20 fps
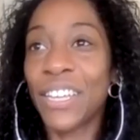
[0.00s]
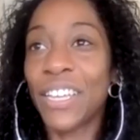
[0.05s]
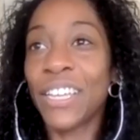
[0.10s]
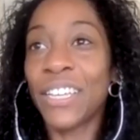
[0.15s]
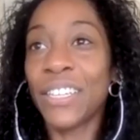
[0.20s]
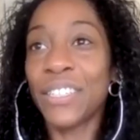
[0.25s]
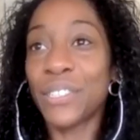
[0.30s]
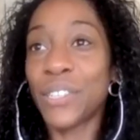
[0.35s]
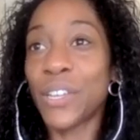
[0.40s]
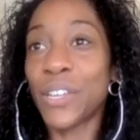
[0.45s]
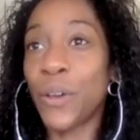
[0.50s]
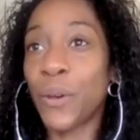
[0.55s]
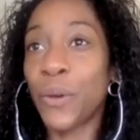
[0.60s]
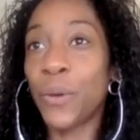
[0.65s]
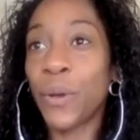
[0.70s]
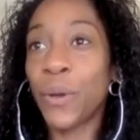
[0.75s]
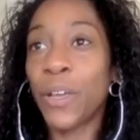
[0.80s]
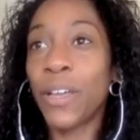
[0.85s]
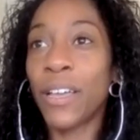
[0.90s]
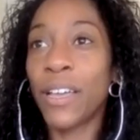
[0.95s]
So
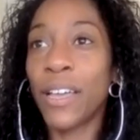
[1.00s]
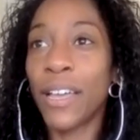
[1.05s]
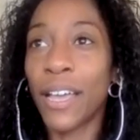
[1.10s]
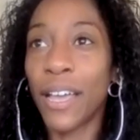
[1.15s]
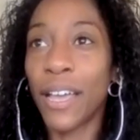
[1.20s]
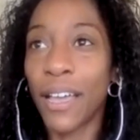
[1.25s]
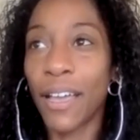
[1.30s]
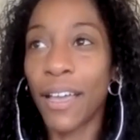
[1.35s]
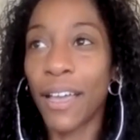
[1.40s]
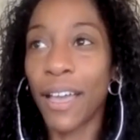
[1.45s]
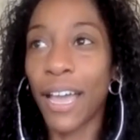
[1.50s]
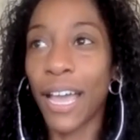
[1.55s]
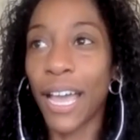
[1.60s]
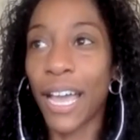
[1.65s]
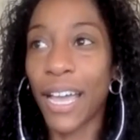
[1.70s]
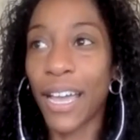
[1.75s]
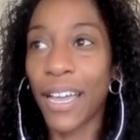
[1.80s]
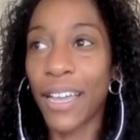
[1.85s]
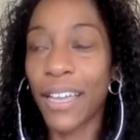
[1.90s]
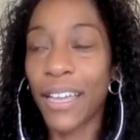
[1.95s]

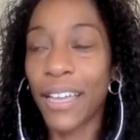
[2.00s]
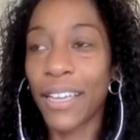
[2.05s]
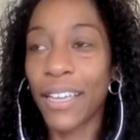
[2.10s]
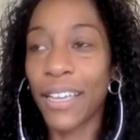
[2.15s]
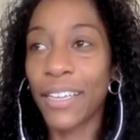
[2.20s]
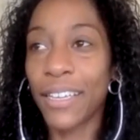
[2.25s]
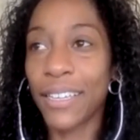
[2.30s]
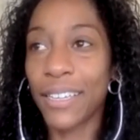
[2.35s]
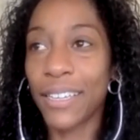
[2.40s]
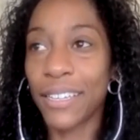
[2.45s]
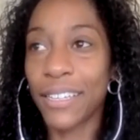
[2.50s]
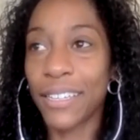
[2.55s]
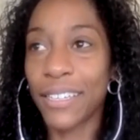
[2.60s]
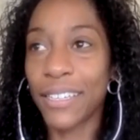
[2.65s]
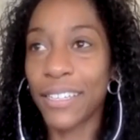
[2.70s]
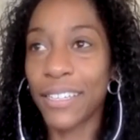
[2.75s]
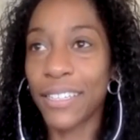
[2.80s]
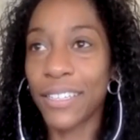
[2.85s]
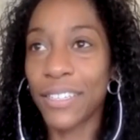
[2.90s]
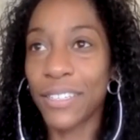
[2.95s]
I
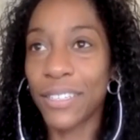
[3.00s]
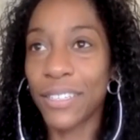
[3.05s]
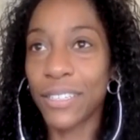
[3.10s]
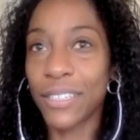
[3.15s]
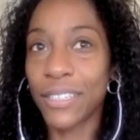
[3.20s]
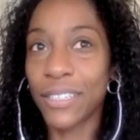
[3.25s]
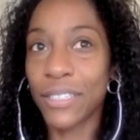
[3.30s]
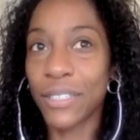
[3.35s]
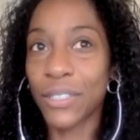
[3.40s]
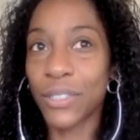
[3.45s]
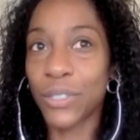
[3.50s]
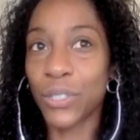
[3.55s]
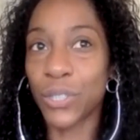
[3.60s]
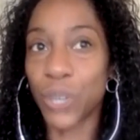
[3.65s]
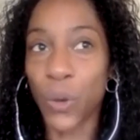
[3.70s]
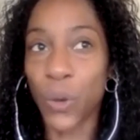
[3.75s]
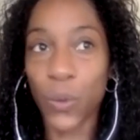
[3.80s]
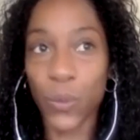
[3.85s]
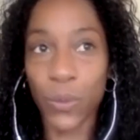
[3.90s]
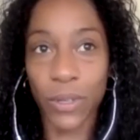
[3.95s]

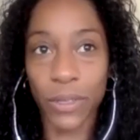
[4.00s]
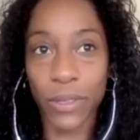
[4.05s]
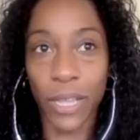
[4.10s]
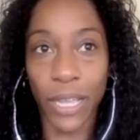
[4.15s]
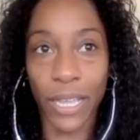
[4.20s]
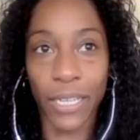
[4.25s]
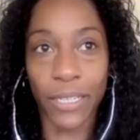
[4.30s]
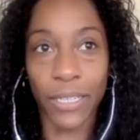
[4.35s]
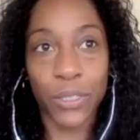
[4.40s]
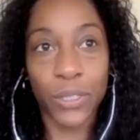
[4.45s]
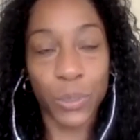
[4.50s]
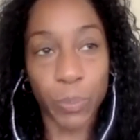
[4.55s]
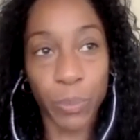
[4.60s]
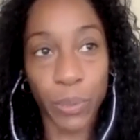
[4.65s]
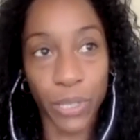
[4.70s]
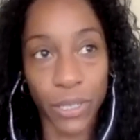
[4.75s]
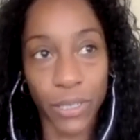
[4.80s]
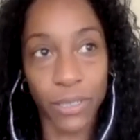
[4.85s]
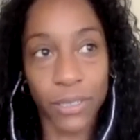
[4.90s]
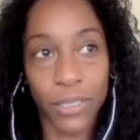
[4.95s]
don't like to
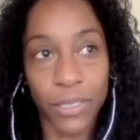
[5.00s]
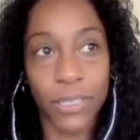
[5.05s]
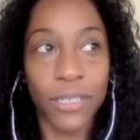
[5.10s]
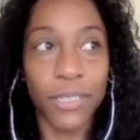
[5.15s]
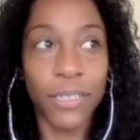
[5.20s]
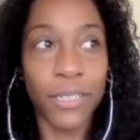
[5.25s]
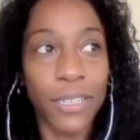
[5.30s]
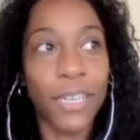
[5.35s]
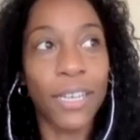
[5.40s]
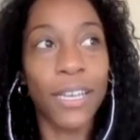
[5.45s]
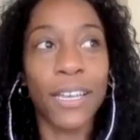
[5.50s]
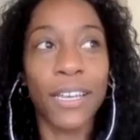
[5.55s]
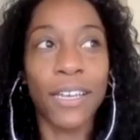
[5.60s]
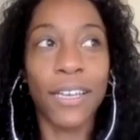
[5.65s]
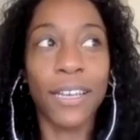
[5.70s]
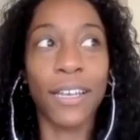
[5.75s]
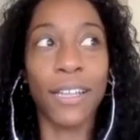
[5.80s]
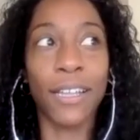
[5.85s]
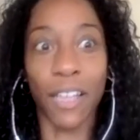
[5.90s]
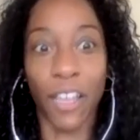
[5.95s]
put a
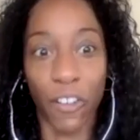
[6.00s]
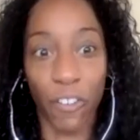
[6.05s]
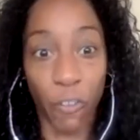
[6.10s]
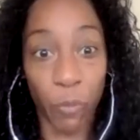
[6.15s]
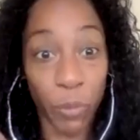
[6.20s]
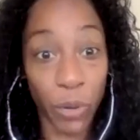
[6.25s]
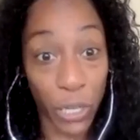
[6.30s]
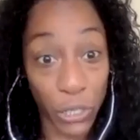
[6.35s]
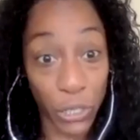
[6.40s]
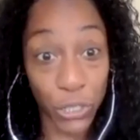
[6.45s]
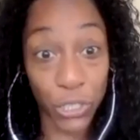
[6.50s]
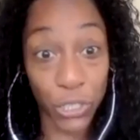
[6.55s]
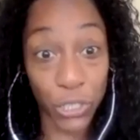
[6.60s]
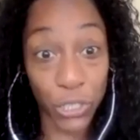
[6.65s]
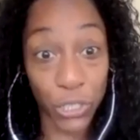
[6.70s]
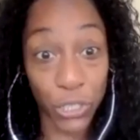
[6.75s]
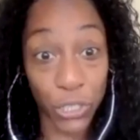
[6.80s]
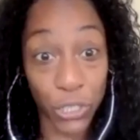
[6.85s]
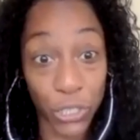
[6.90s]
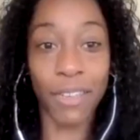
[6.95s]
lot of pressure
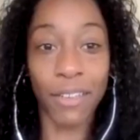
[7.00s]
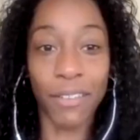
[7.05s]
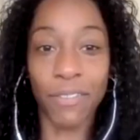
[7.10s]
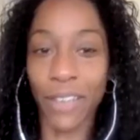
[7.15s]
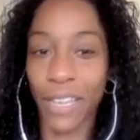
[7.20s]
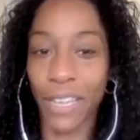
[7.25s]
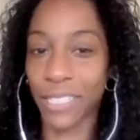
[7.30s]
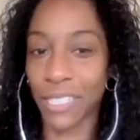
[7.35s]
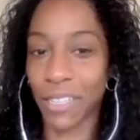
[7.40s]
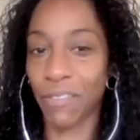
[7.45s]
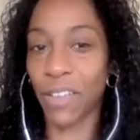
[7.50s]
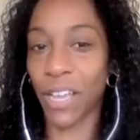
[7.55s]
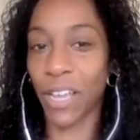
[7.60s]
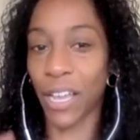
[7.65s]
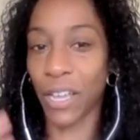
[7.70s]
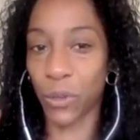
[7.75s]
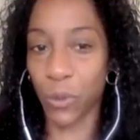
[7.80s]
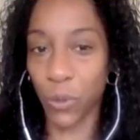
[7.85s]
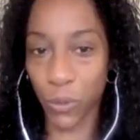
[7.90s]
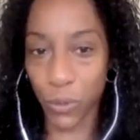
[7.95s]
on myself as I've
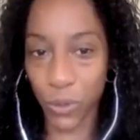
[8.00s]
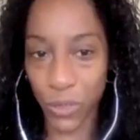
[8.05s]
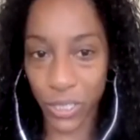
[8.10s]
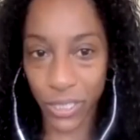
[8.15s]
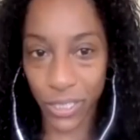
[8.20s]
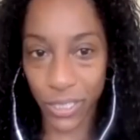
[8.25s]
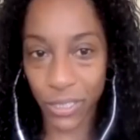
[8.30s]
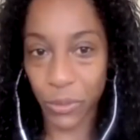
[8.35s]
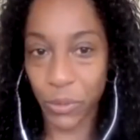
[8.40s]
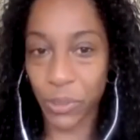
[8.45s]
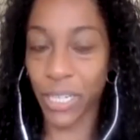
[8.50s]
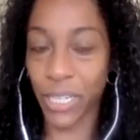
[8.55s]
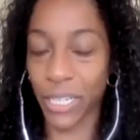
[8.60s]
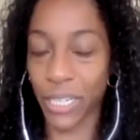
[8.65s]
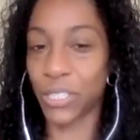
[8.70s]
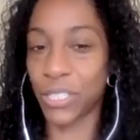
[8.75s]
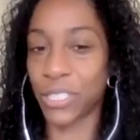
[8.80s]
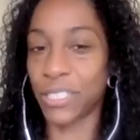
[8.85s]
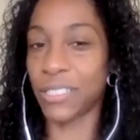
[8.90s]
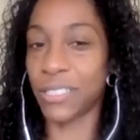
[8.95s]
gotten older when I
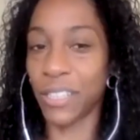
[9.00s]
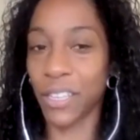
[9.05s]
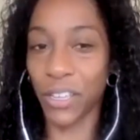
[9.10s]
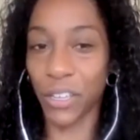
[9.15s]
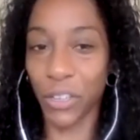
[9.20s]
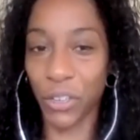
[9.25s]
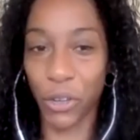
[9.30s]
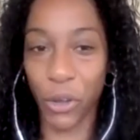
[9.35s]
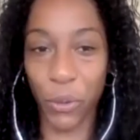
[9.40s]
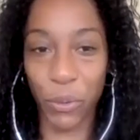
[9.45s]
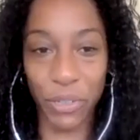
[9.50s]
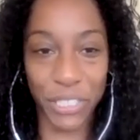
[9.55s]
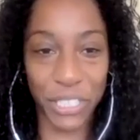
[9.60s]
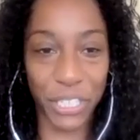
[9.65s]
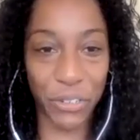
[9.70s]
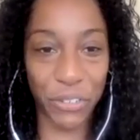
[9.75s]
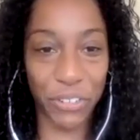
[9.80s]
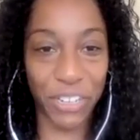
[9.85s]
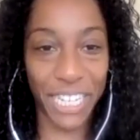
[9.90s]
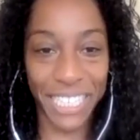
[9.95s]
just go into
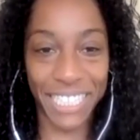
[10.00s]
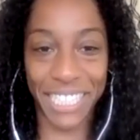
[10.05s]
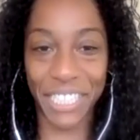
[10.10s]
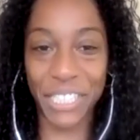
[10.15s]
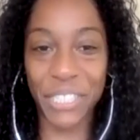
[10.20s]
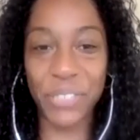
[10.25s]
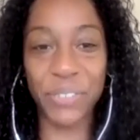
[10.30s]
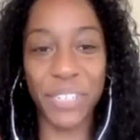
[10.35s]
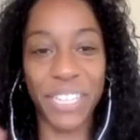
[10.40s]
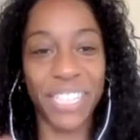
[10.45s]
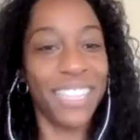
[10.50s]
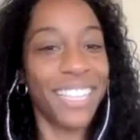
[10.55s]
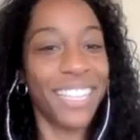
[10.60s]
races with